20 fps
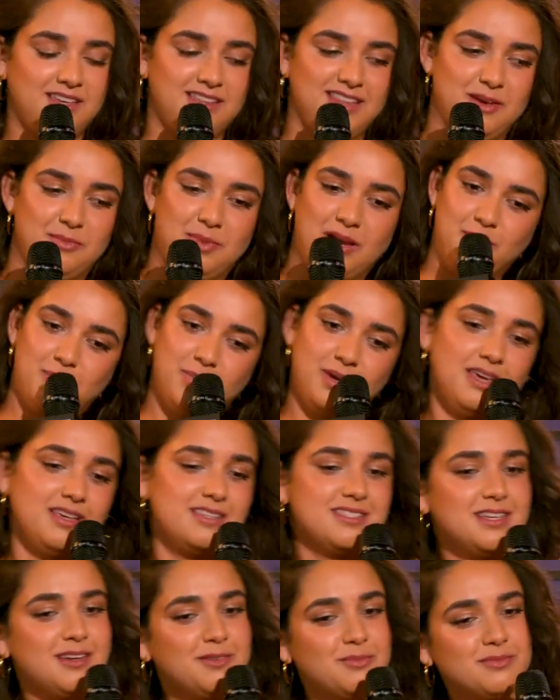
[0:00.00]
there might be
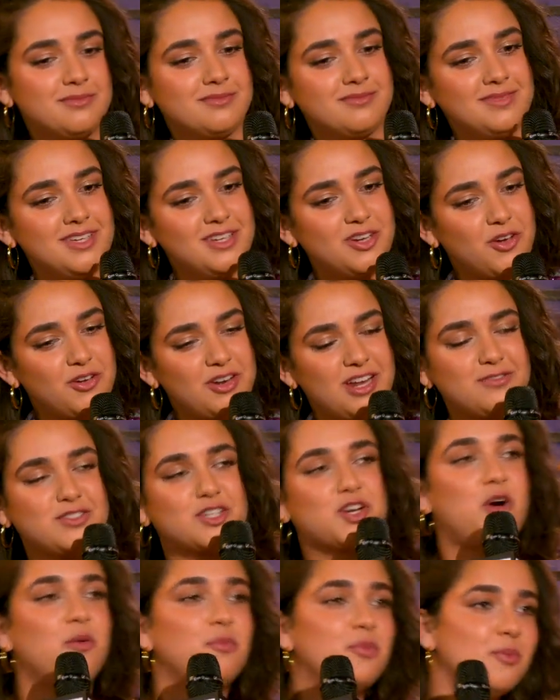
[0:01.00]
some, you know, you'd have
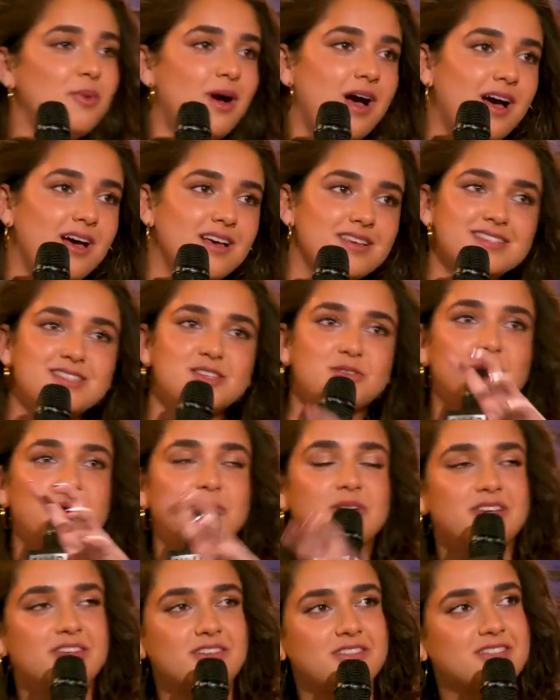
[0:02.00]
to compromise
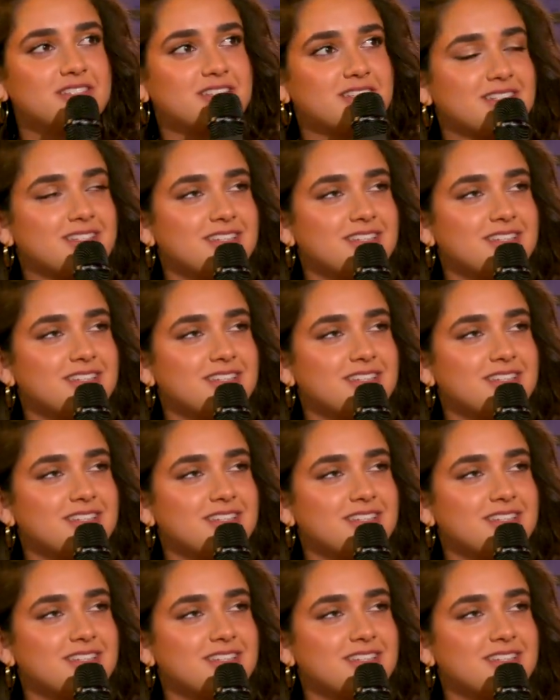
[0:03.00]
or you'd,